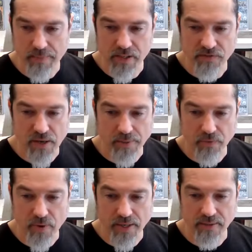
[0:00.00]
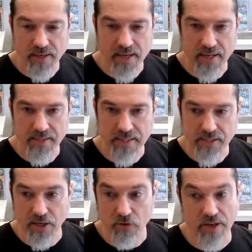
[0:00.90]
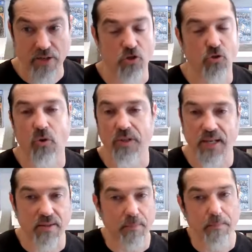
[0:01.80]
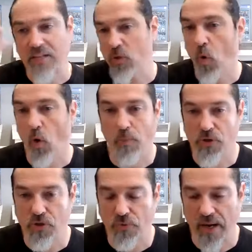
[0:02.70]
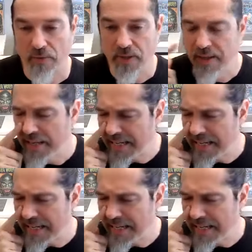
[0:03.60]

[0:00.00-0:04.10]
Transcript: Him and his family run it, and he's got a great store. He's got the best wall books around.